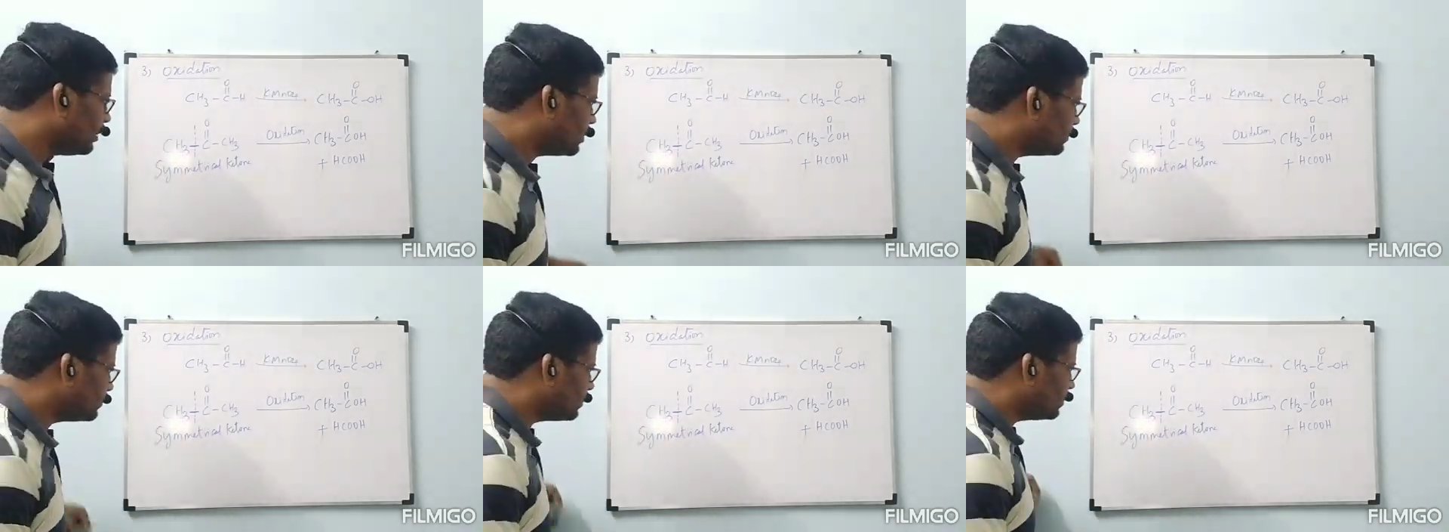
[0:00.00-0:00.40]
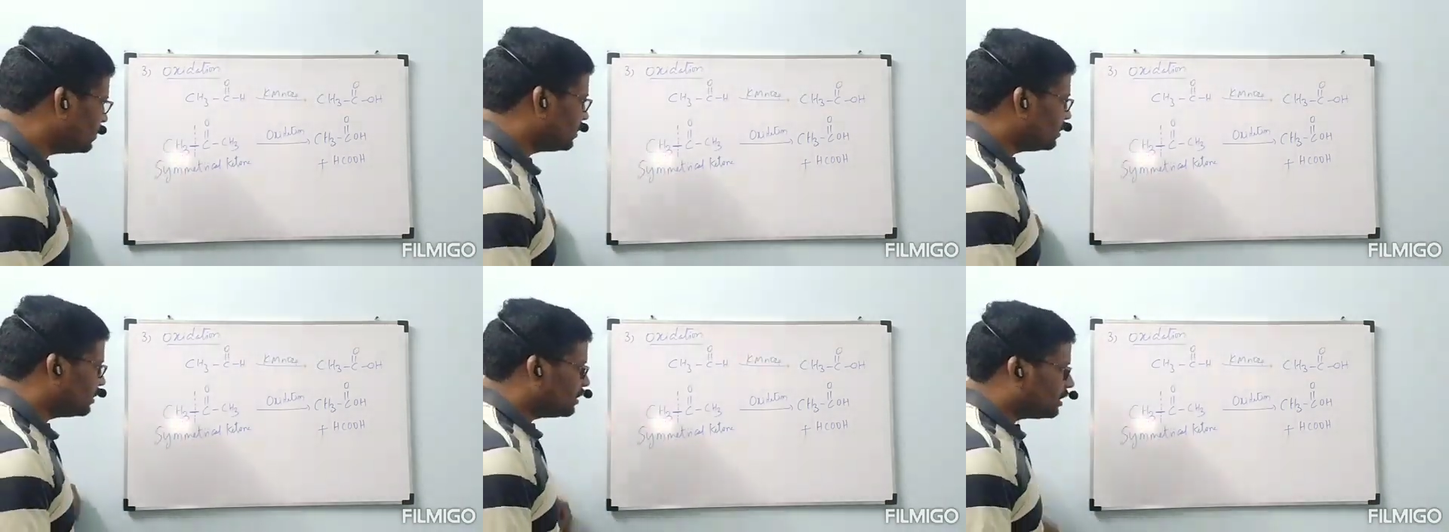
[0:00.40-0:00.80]
Now,
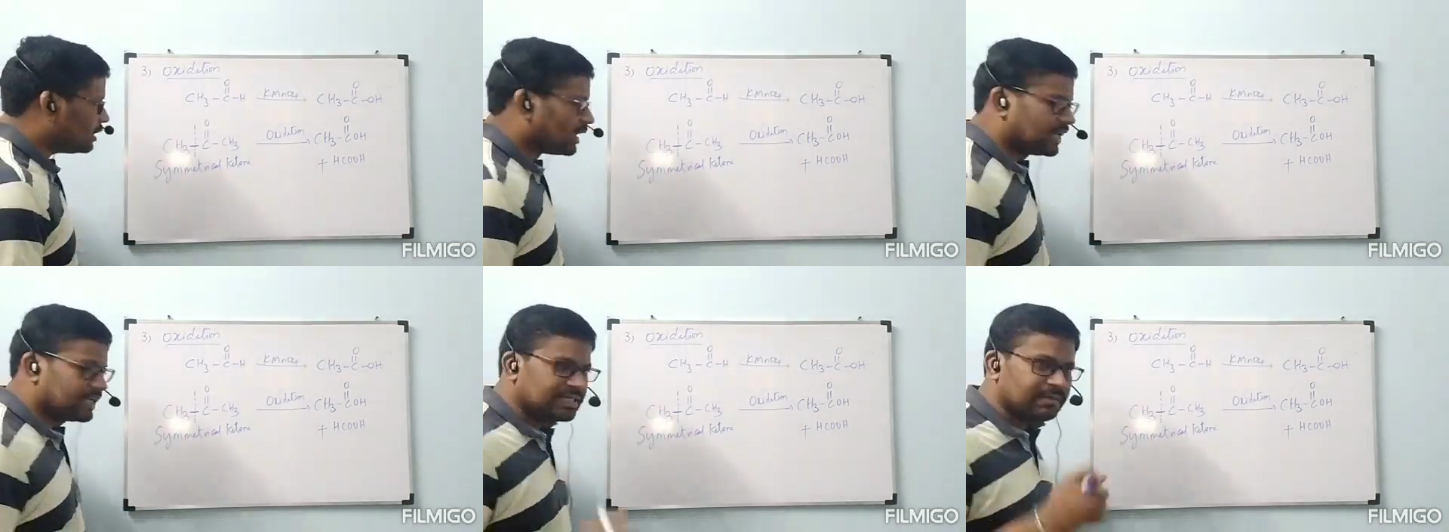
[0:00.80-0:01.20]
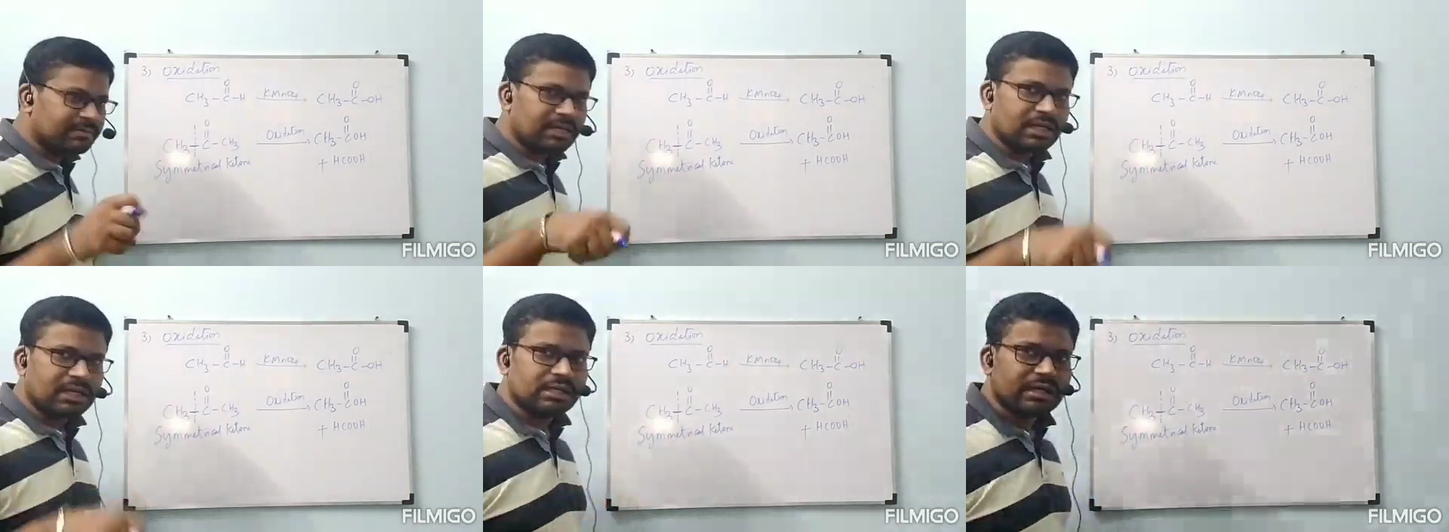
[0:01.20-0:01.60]

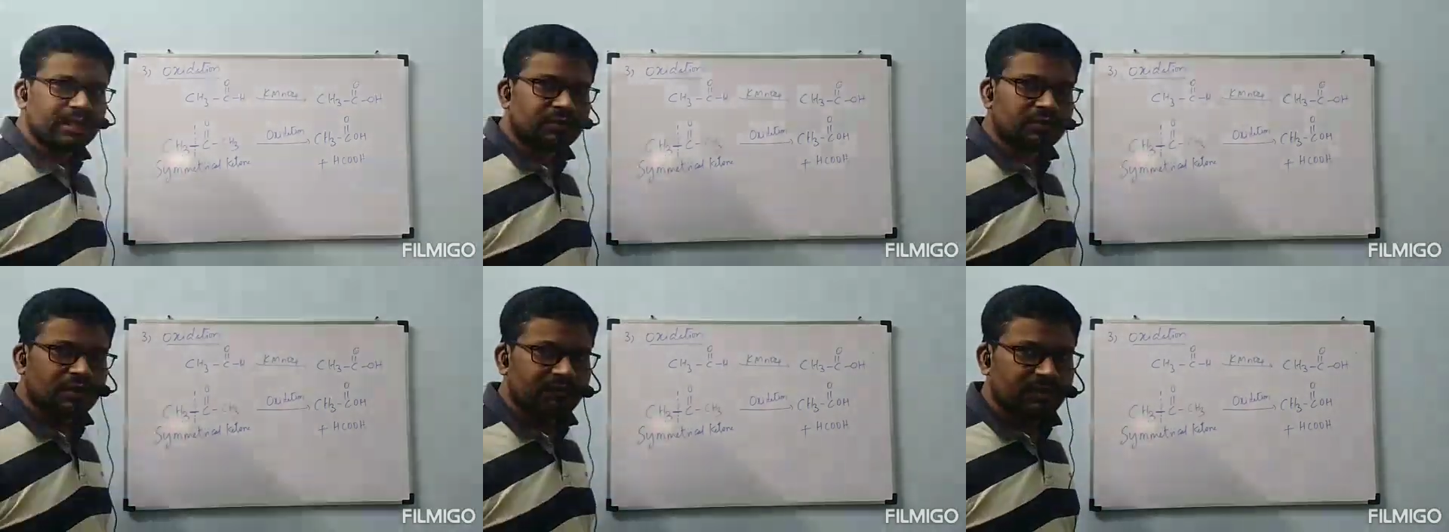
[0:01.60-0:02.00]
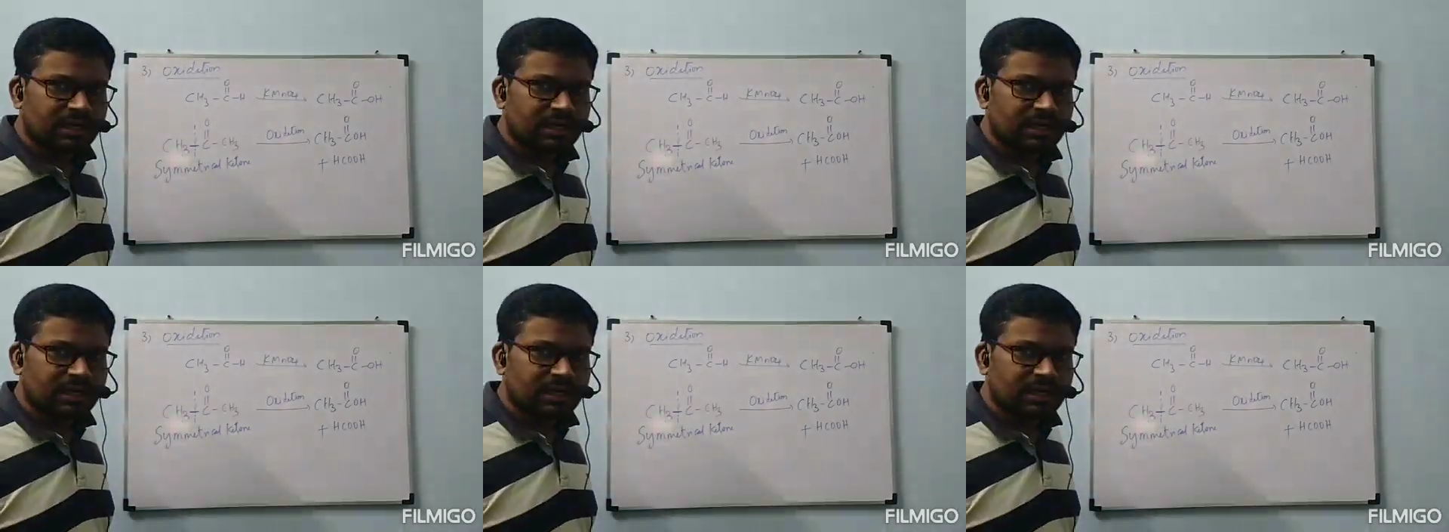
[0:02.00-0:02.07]
unsymmetrical ketone,